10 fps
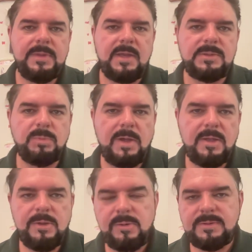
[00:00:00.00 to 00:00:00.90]
as
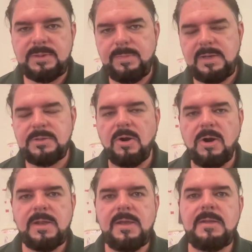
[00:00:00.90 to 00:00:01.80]
well, who is a big
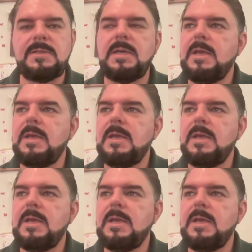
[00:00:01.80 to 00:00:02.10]
target.